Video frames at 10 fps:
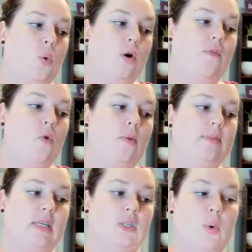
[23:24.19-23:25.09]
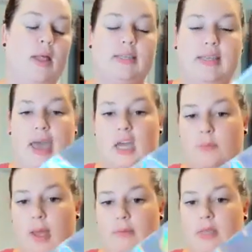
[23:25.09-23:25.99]
order forms as well as
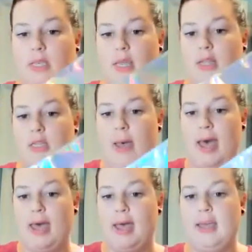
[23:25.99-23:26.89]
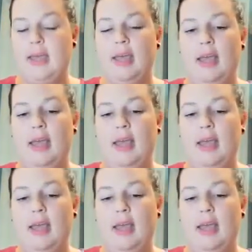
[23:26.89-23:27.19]
cash payments in this bag.